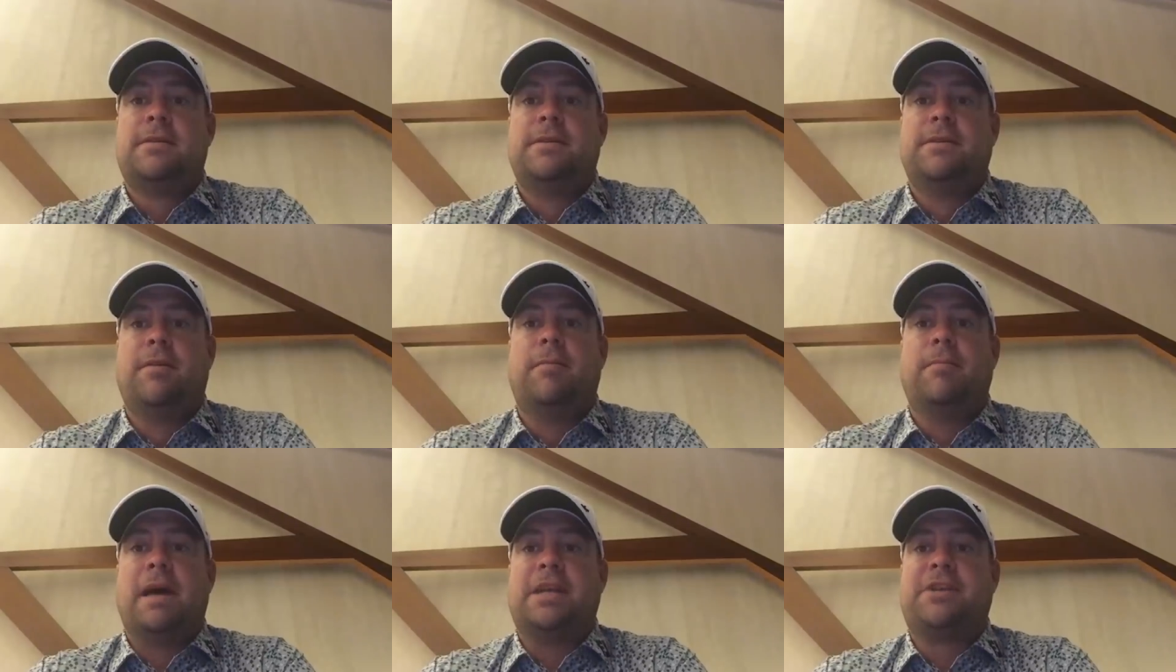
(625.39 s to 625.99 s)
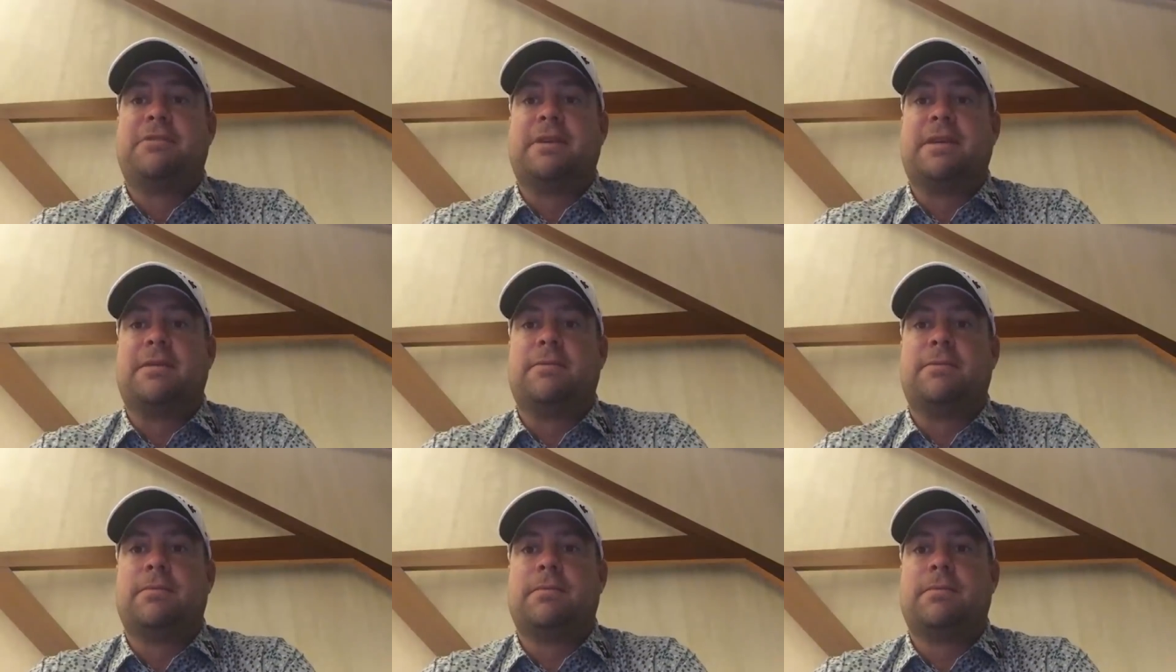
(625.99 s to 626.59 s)
not
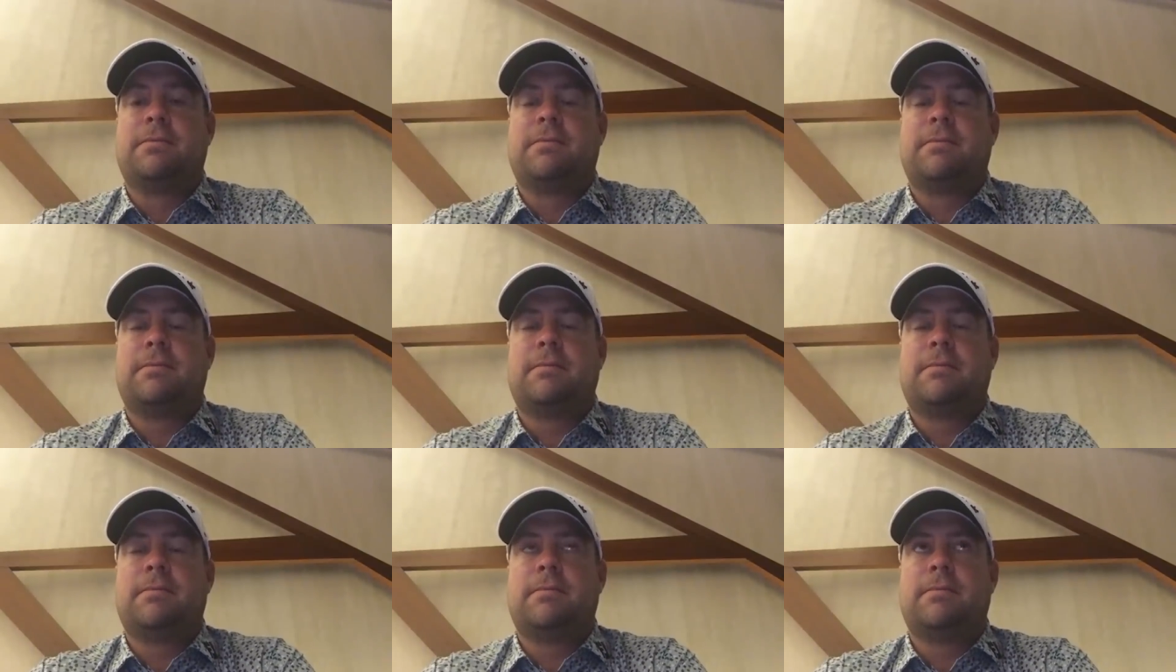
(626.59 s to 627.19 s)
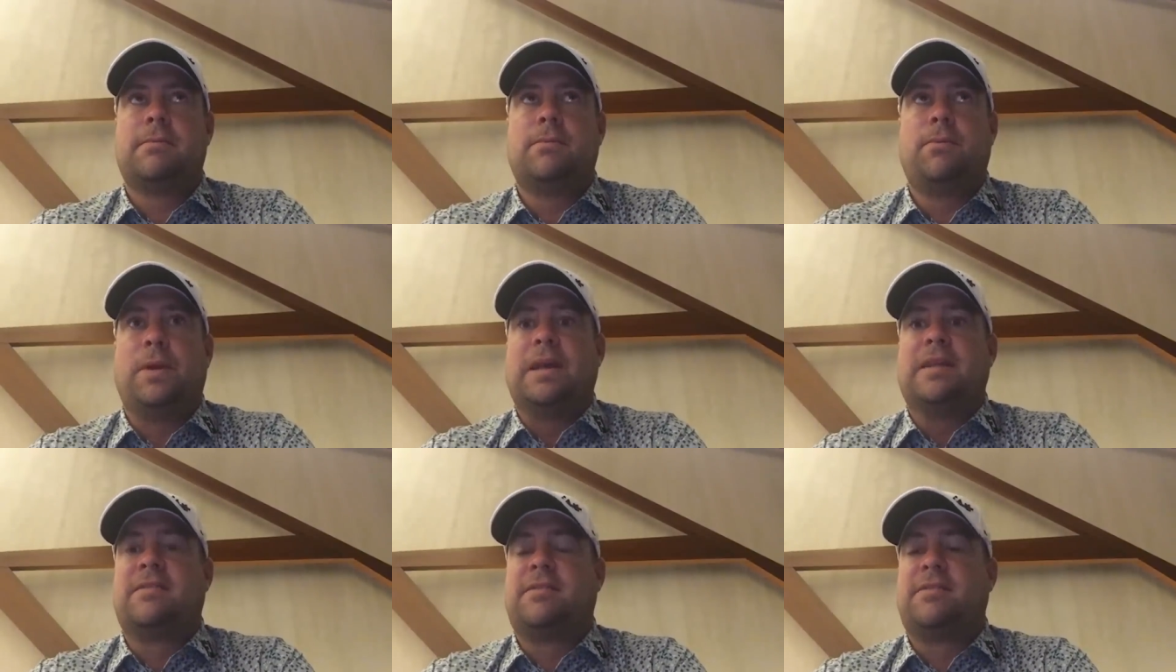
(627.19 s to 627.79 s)
measuring
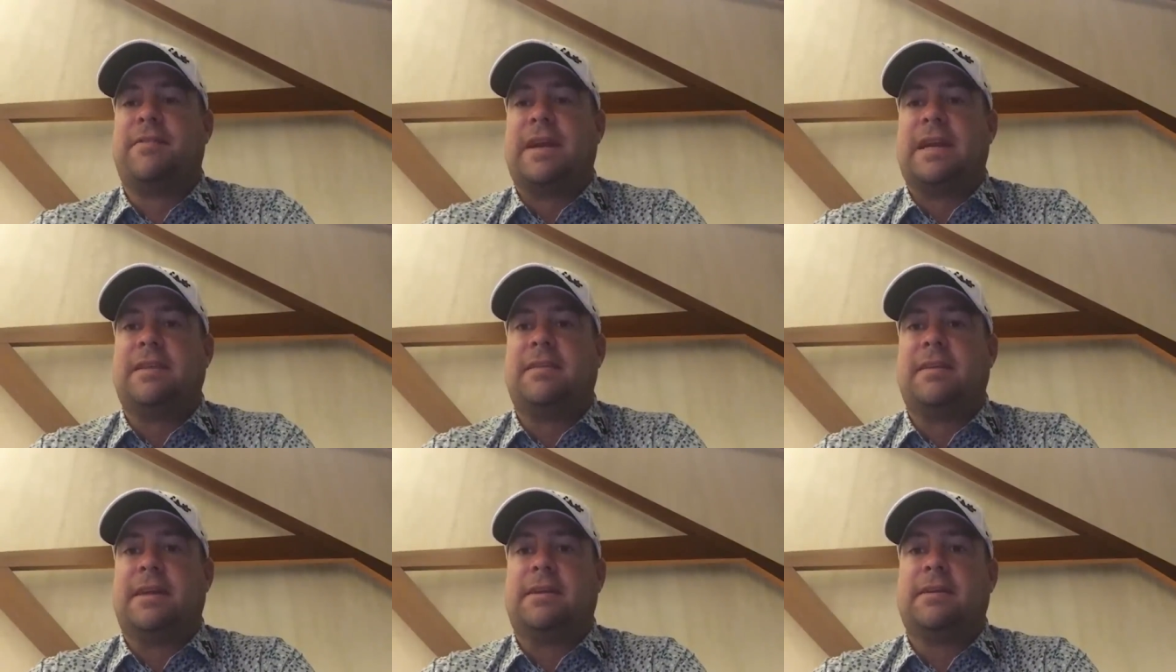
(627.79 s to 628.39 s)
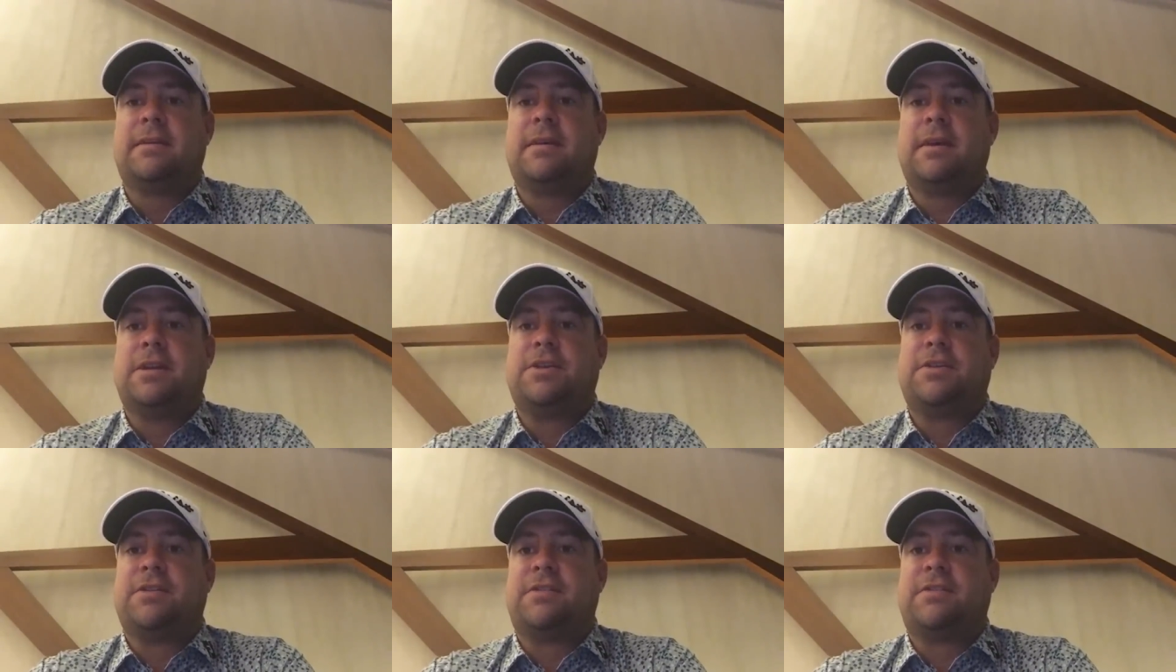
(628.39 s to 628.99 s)
widths of anything
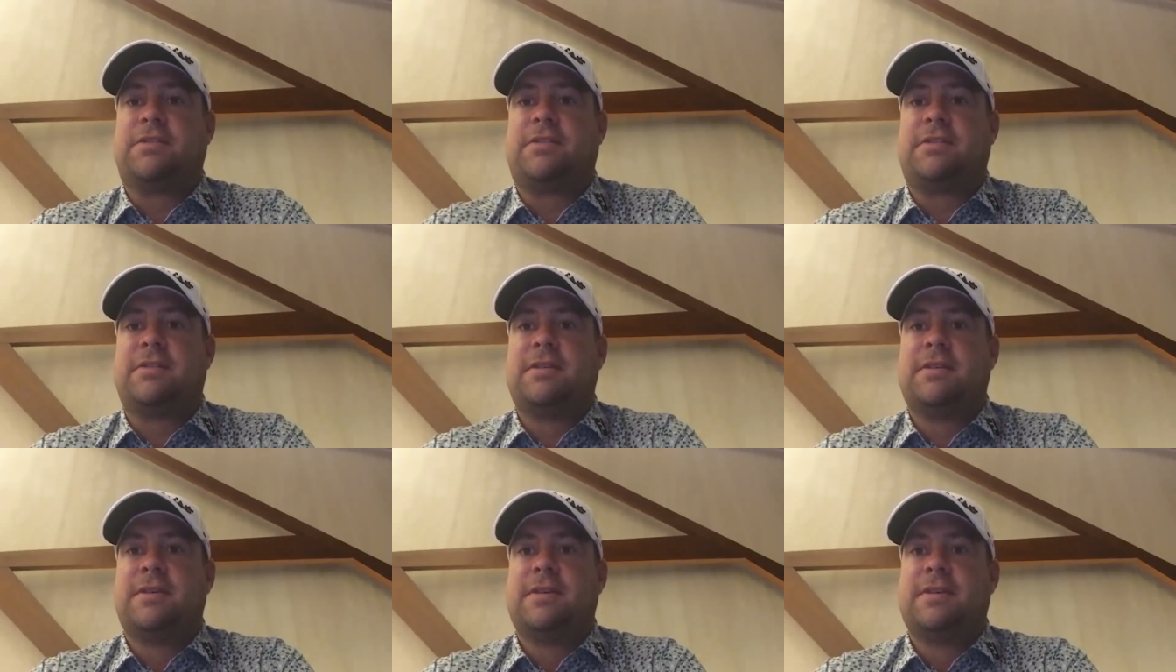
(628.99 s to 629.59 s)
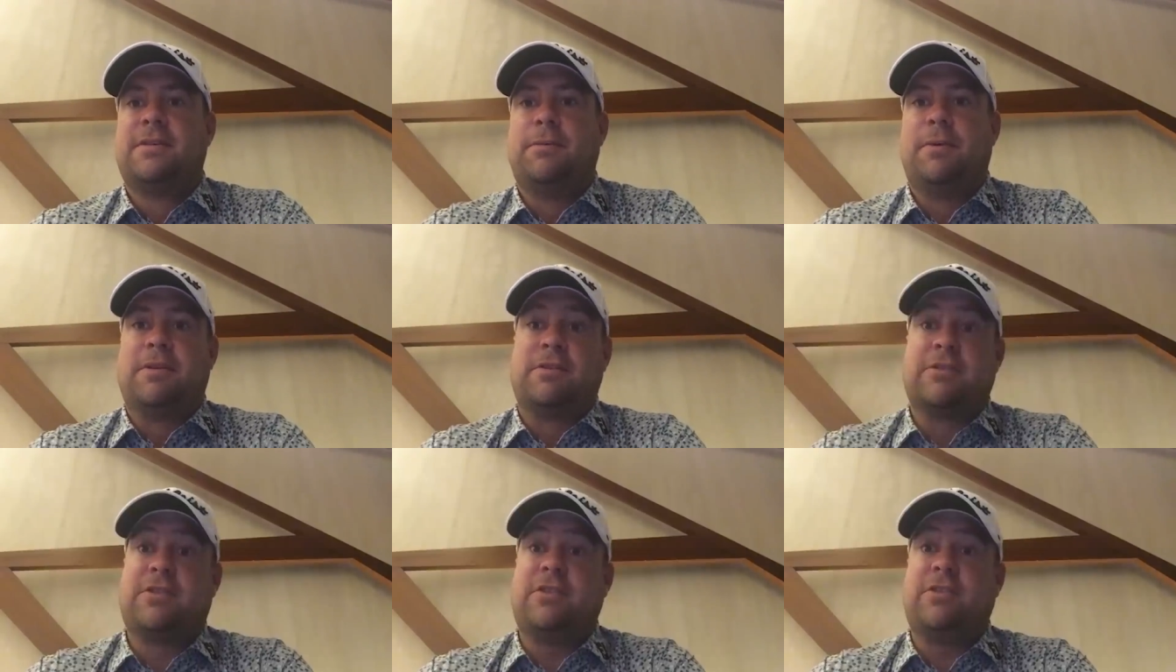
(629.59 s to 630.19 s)
and just
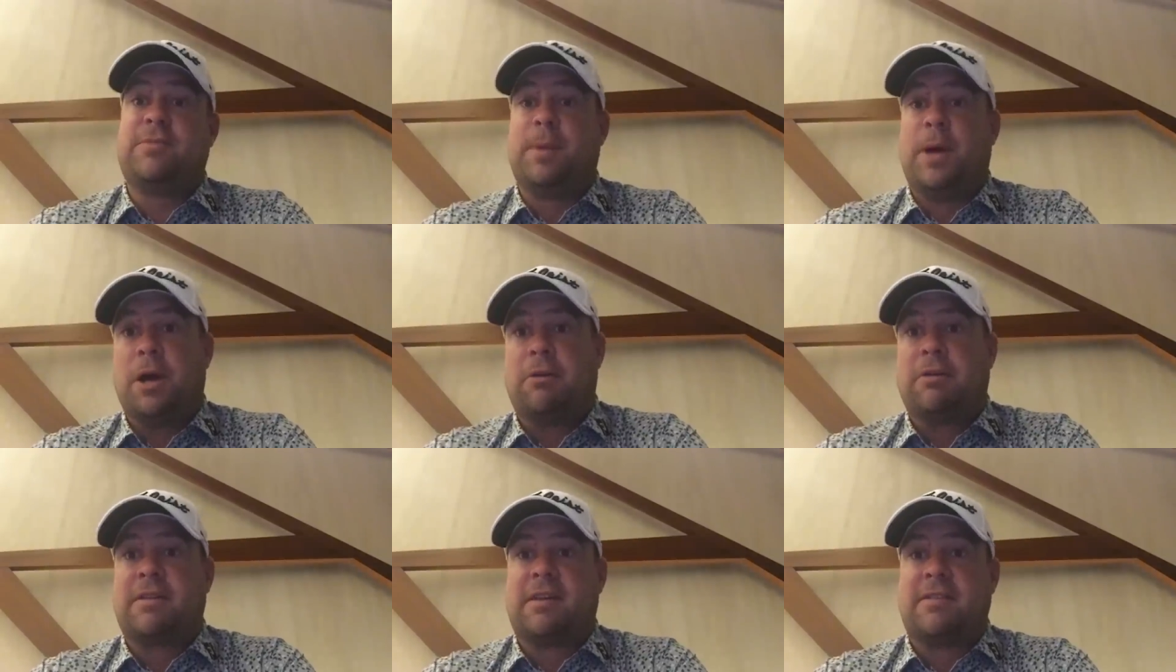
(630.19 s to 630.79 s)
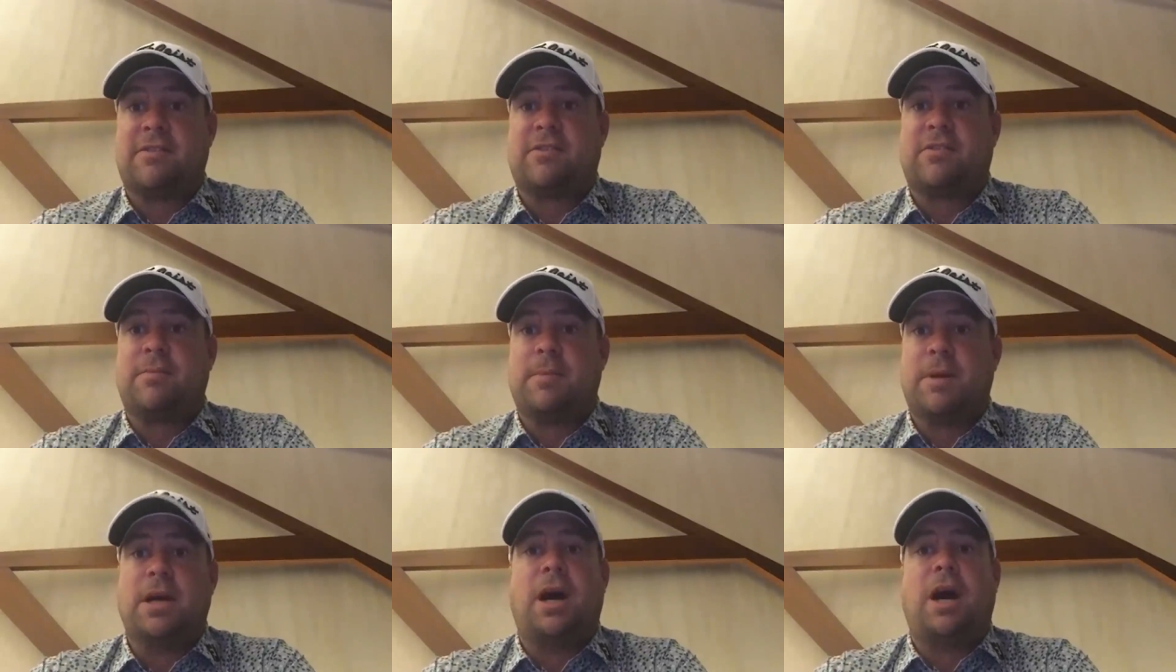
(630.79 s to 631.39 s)
whether it suits my eye or it doesn't
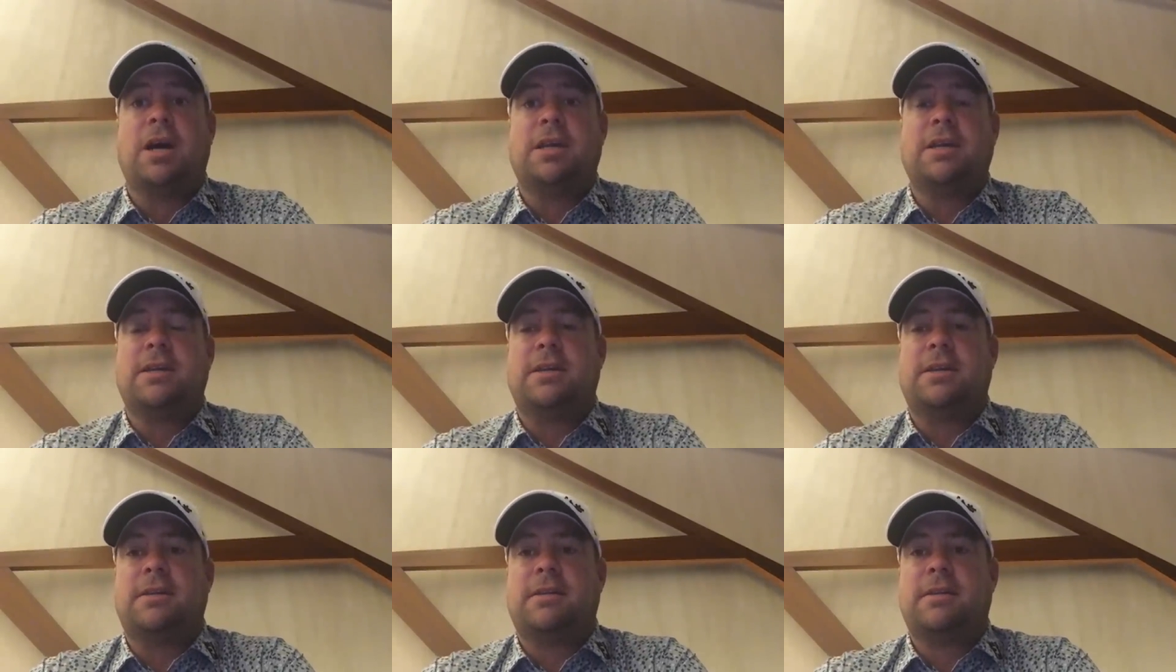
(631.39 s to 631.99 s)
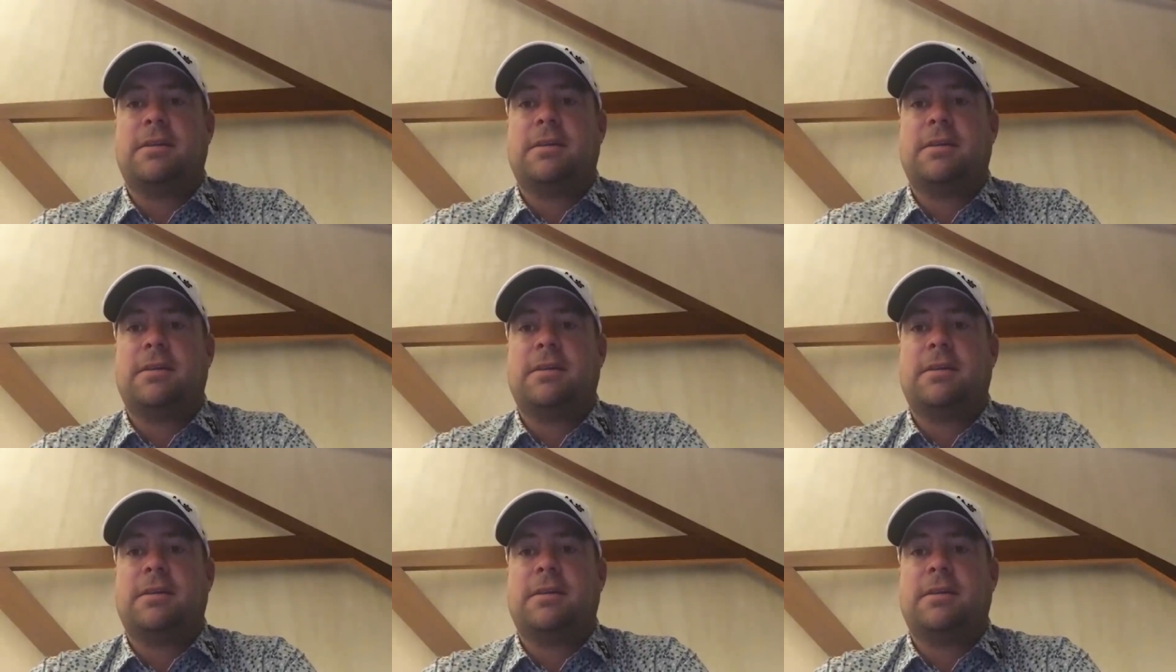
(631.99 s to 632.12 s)
suit my eye, and